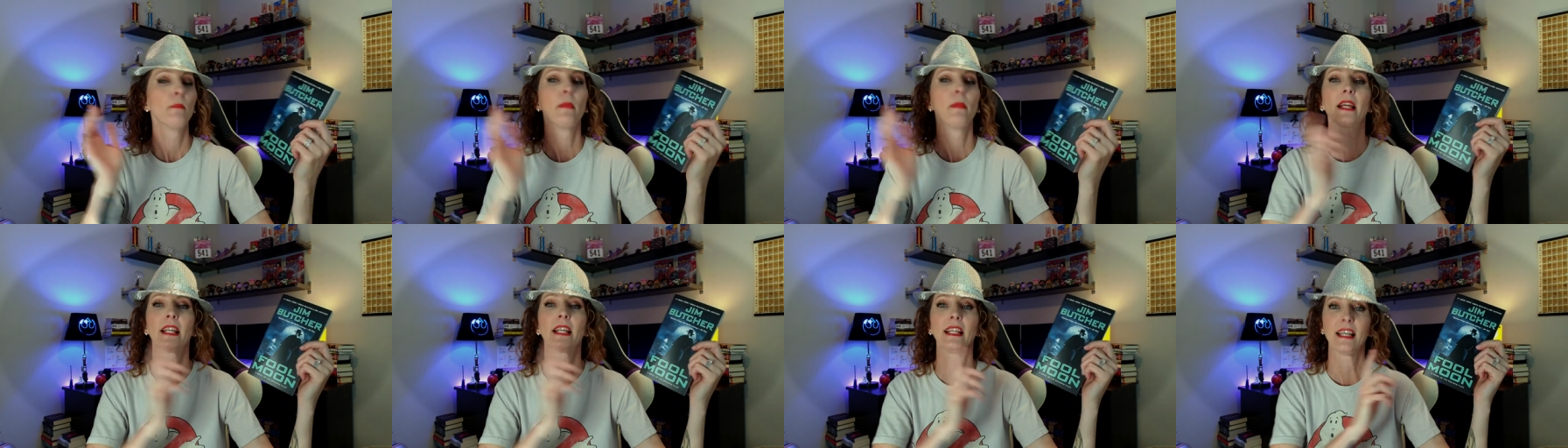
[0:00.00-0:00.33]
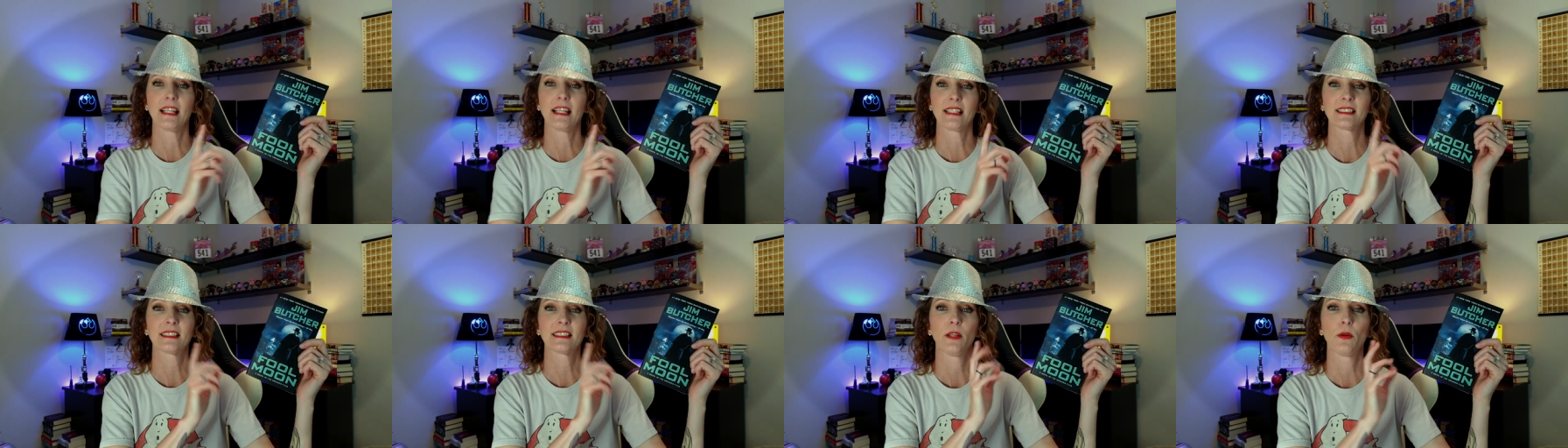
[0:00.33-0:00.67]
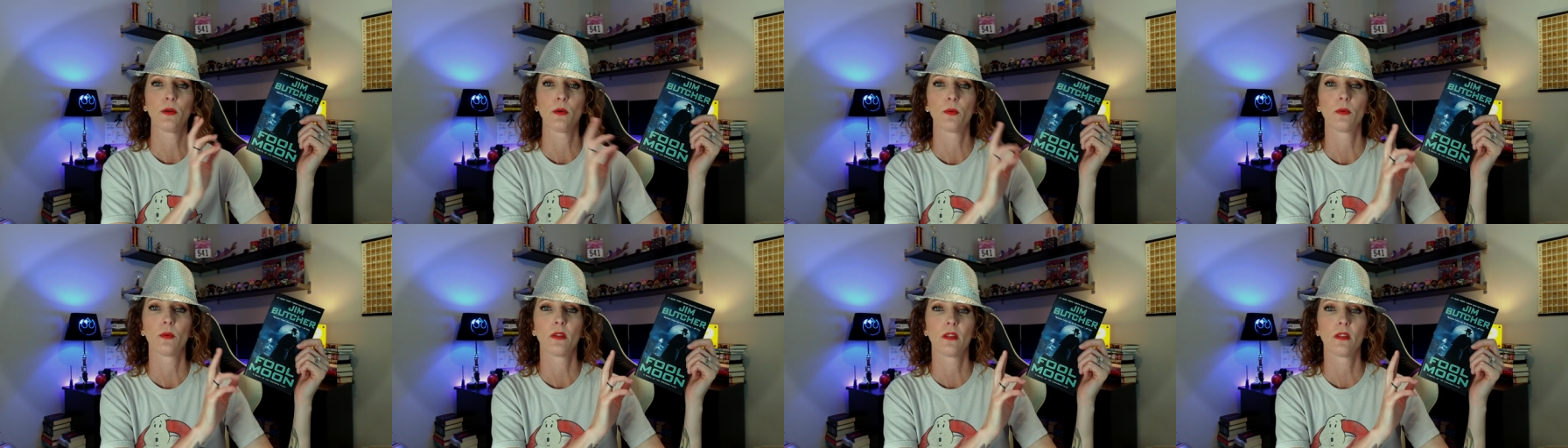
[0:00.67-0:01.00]
But yes,
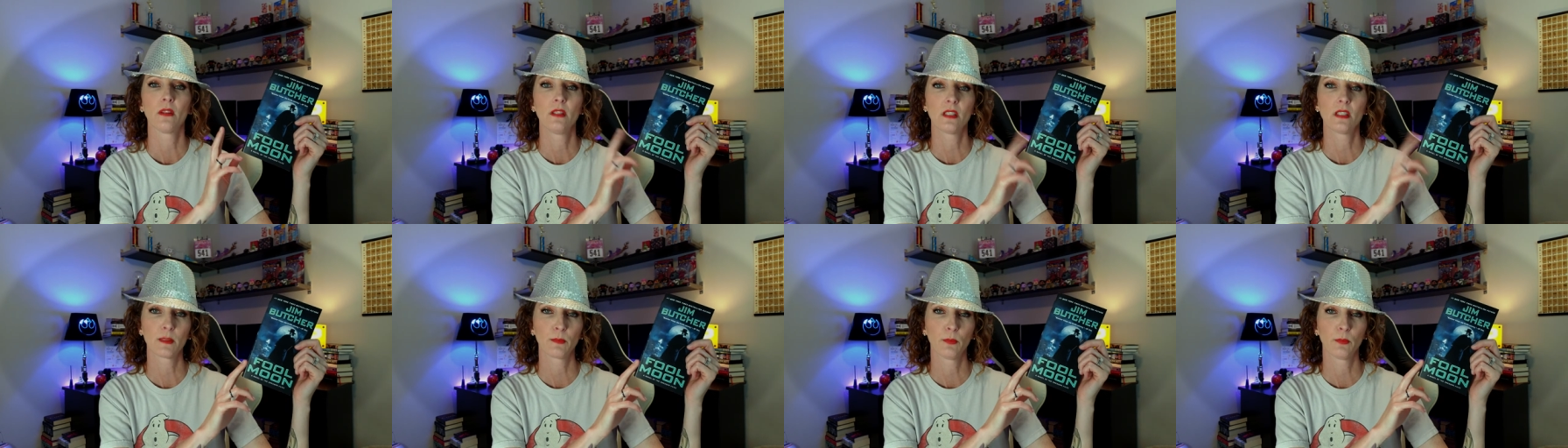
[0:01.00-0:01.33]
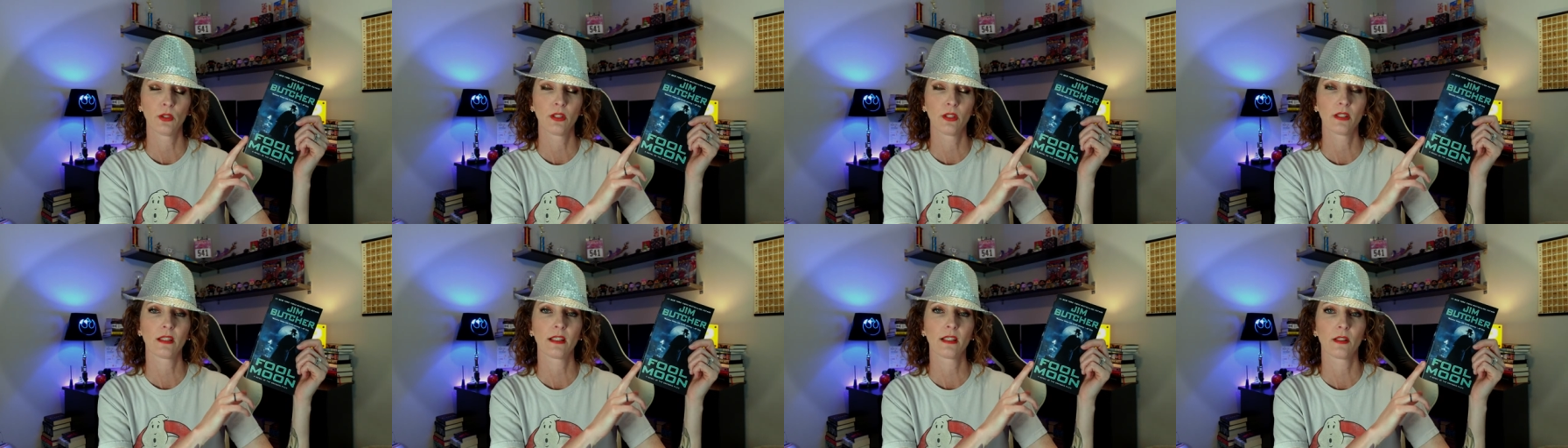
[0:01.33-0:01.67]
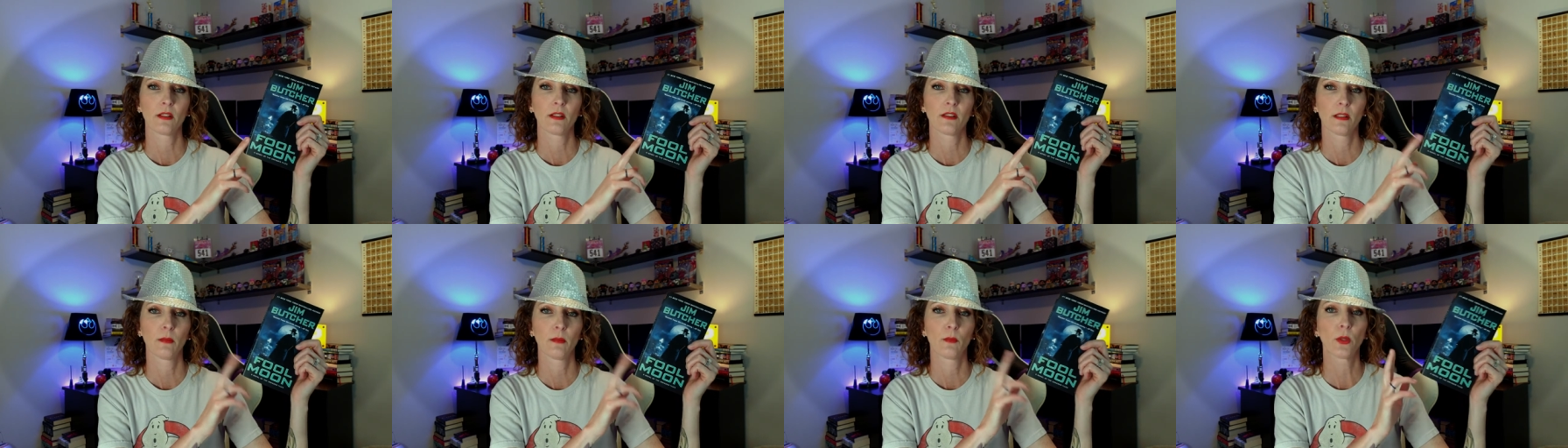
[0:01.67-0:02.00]
so this book,
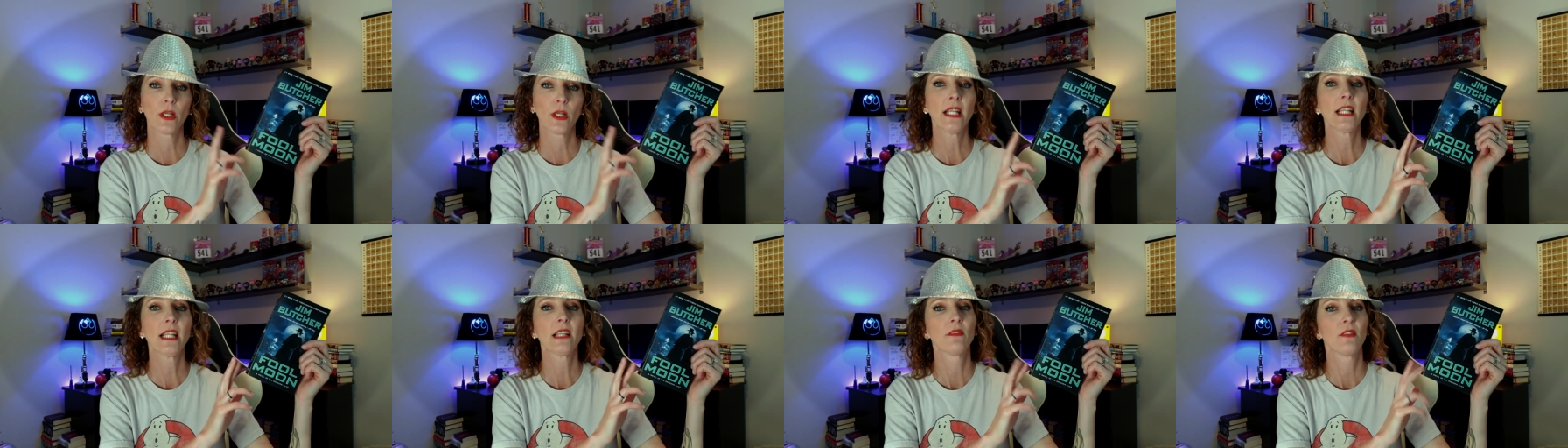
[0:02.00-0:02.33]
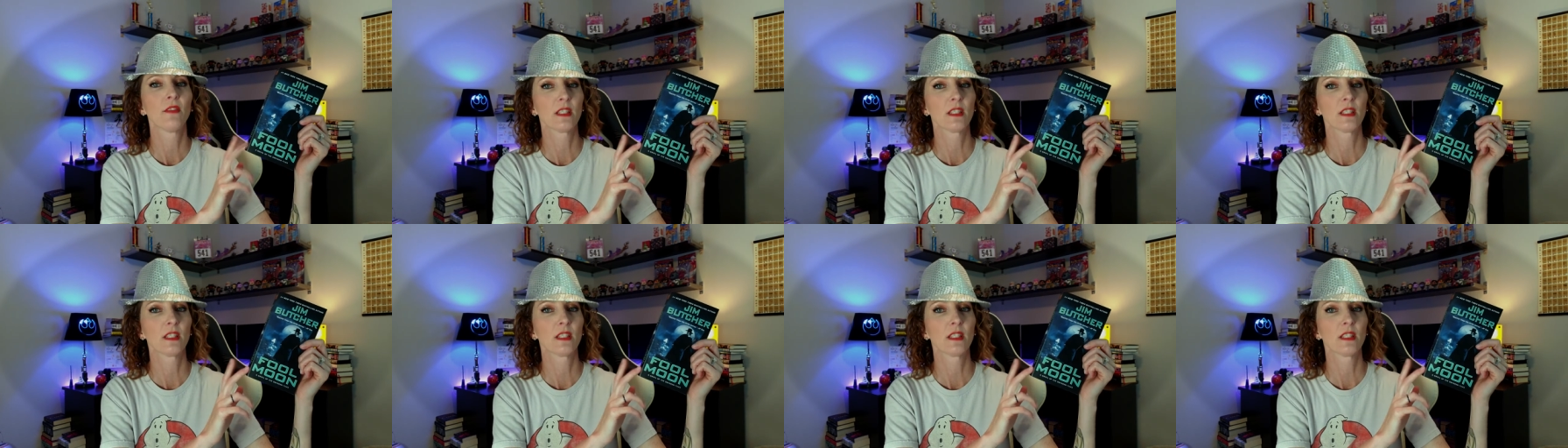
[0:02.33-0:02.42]
the reading